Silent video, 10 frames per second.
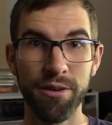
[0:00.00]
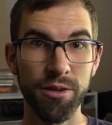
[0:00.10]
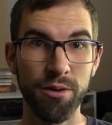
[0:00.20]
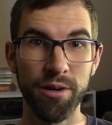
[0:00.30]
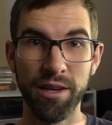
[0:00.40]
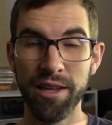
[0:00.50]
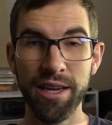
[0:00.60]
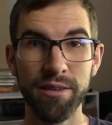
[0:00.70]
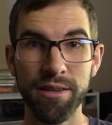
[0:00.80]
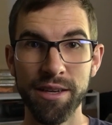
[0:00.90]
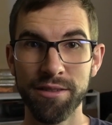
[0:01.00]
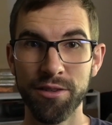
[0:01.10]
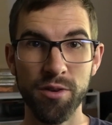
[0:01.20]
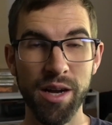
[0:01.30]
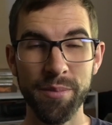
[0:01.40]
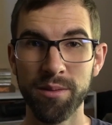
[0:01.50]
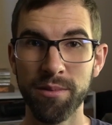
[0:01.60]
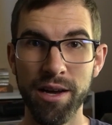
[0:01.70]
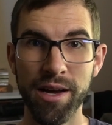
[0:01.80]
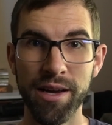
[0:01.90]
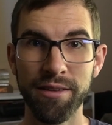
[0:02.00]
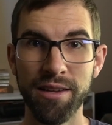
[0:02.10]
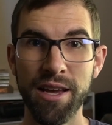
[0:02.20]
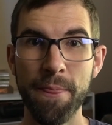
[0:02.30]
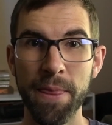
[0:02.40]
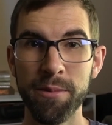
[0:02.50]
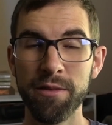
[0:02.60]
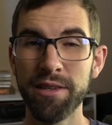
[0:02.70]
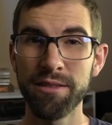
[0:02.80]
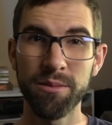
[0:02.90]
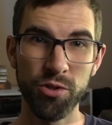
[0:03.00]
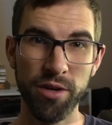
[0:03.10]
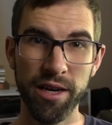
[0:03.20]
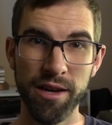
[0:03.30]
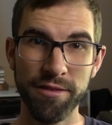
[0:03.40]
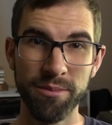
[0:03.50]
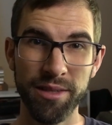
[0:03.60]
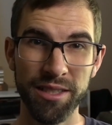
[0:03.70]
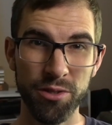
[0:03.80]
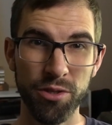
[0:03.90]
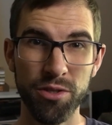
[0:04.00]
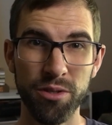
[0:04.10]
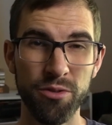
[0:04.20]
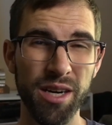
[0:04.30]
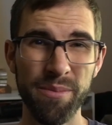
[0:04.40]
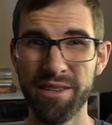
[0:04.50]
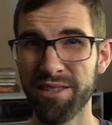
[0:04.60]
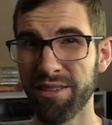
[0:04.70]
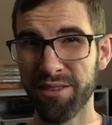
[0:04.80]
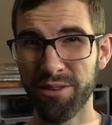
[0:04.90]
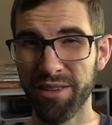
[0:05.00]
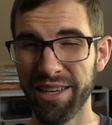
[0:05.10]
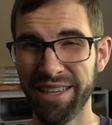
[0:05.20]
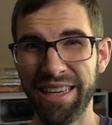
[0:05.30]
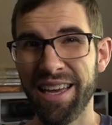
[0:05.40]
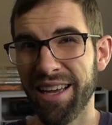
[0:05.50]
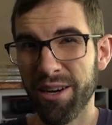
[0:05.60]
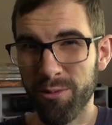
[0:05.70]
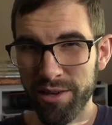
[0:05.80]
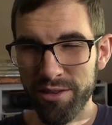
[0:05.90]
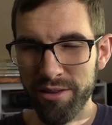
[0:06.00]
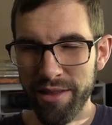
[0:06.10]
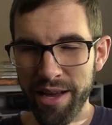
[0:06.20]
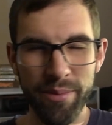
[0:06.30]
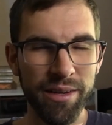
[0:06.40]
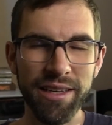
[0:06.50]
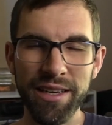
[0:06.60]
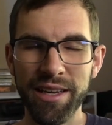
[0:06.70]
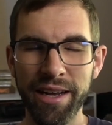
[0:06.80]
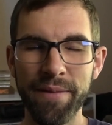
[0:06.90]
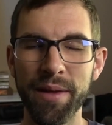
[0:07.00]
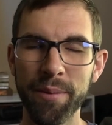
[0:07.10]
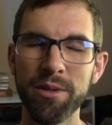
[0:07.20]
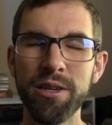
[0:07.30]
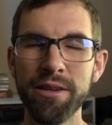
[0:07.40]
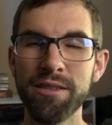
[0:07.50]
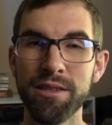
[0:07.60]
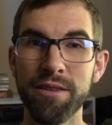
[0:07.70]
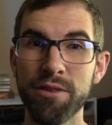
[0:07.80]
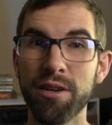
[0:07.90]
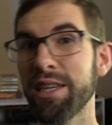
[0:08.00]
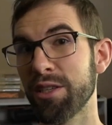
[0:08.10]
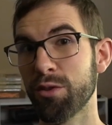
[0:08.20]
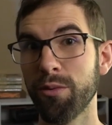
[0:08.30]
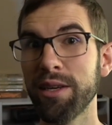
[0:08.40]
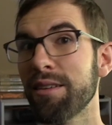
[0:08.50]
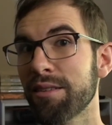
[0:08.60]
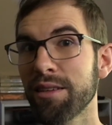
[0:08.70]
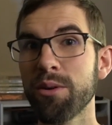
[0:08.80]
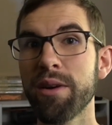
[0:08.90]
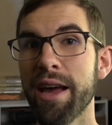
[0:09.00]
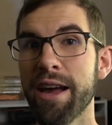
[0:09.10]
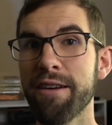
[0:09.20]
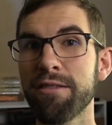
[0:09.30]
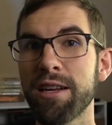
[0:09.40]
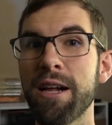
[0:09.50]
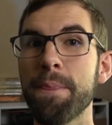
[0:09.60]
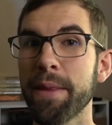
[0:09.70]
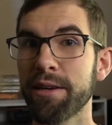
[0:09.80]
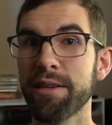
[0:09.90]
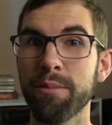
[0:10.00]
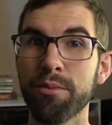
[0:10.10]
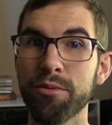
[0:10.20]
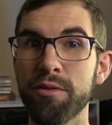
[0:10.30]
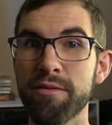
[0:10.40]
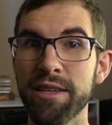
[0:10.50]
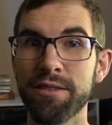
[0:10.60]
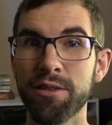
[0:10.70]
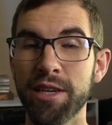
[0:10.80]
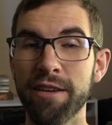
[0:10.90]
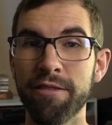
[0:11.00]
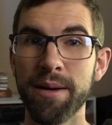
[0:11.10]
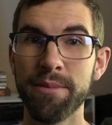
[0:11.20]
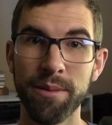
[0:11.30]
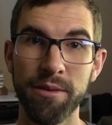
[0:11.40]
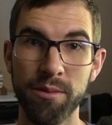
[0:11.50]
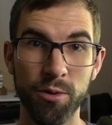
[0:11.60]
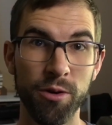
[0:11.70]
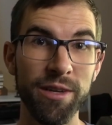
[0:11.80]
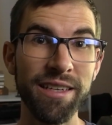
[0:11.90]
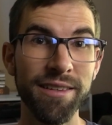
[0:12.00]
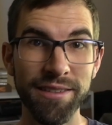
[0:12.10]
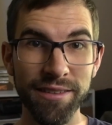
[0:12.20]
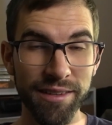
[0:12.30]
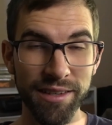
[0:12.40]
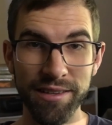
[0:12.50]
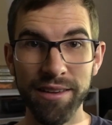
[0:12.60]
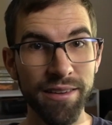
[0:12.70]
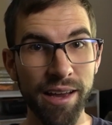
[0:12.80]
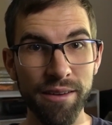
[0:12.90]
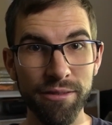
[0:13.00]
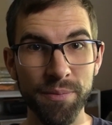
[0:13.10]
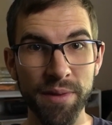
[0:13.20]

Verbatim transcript: Aragorn and Legolas and drop some guys. I mean, you've got some trade-offs and things you could do. Drop the Sentinel, like I don't wanna do that. But again, I'm, I'm curious if there are any tweaks that you would have that could improve this or cover up some of the more weaknesses that it does have.